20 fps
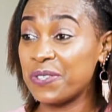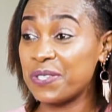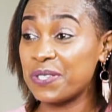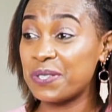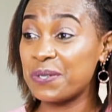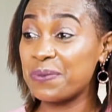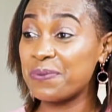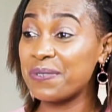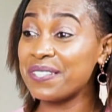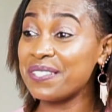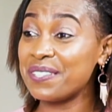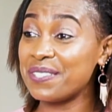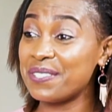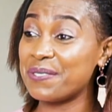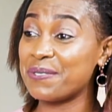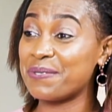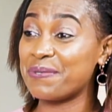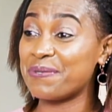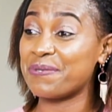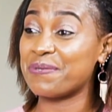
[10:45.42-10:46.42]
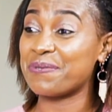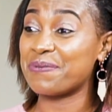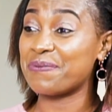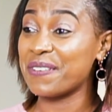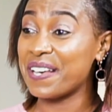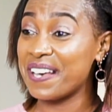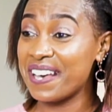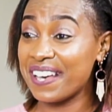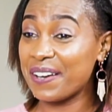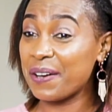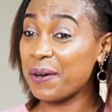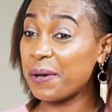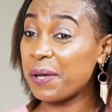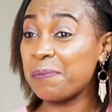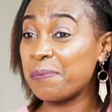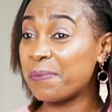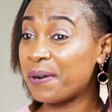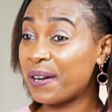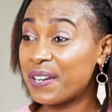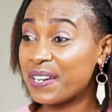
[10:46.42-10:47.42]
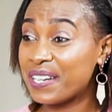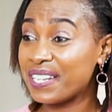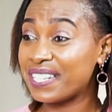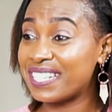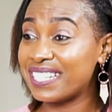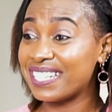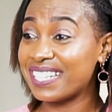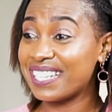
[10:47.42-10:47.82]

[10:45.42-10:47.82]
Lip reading: So once you've gotten married,